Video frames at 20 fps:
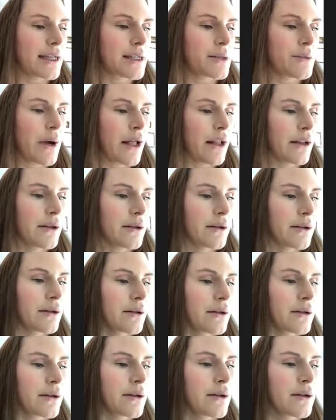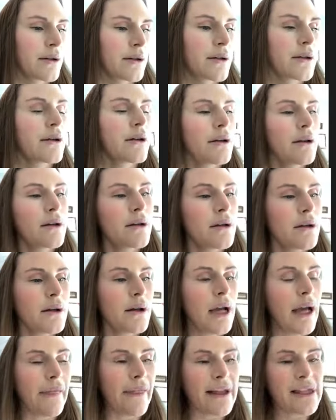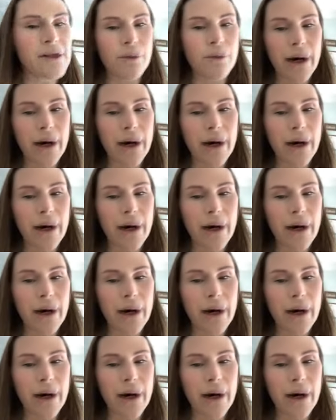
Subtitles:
as well. And that's